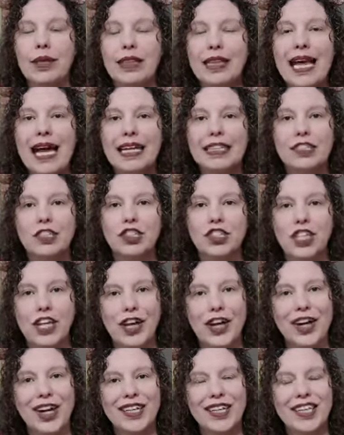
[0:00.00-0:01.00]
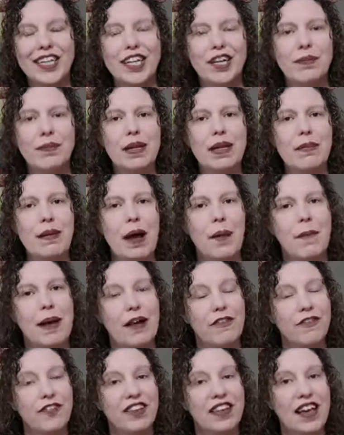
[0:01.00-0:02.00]
would like to share a little bit about
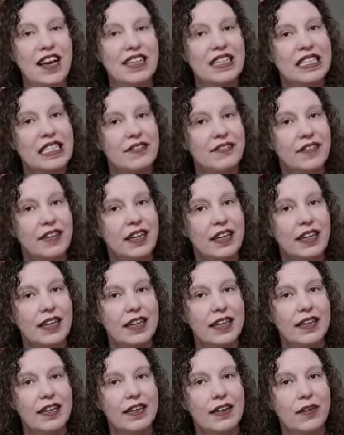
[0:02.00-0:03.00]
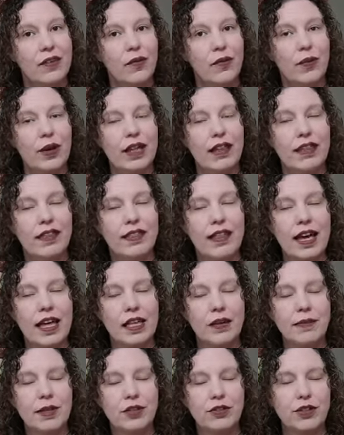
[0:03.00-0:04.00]
my philosophy with
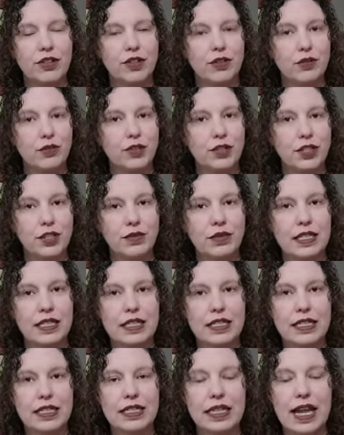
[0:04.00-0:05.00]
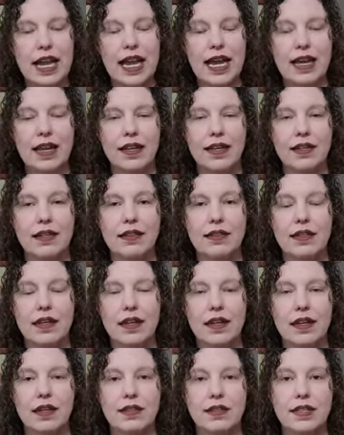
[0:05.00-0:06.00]
elementary school students and
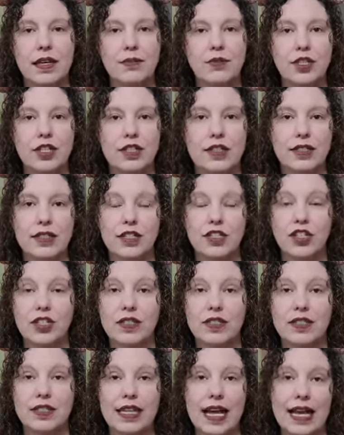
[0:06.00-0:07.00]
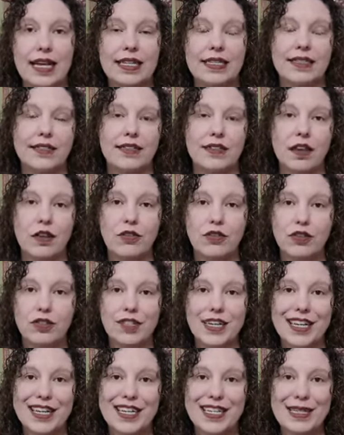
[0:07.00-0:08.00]
subjects such as science and social
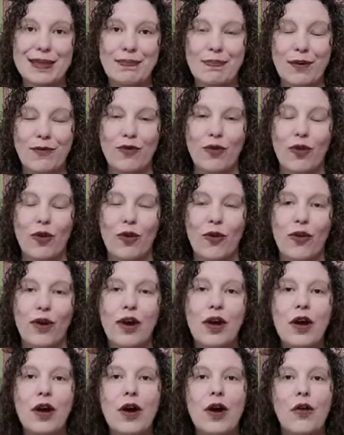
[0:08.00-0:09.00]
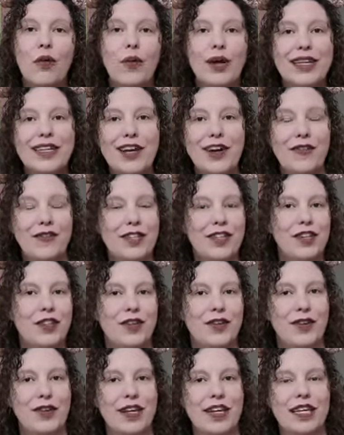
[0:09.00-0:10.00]
studies before we delve into
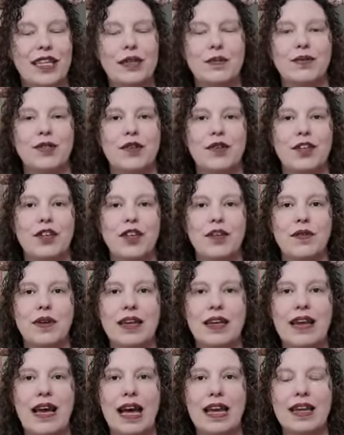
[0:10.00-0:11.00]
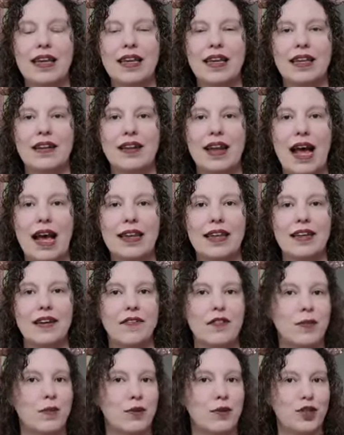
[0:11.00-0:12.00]
the curriculum so that you can kind of get an idea
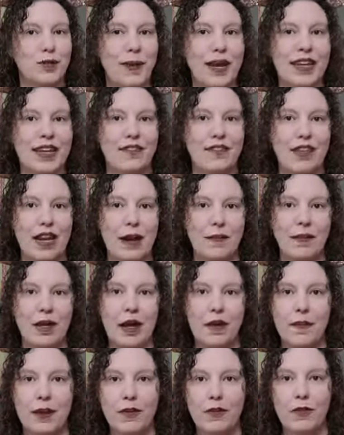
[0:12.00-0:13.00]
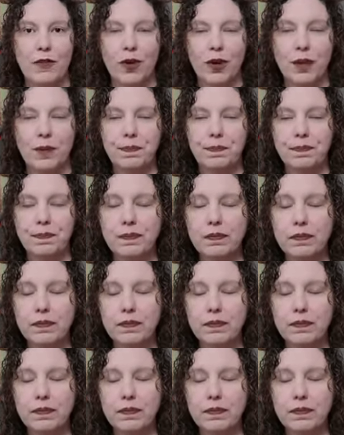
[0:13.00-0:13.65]
of the perspective that I'm coming from.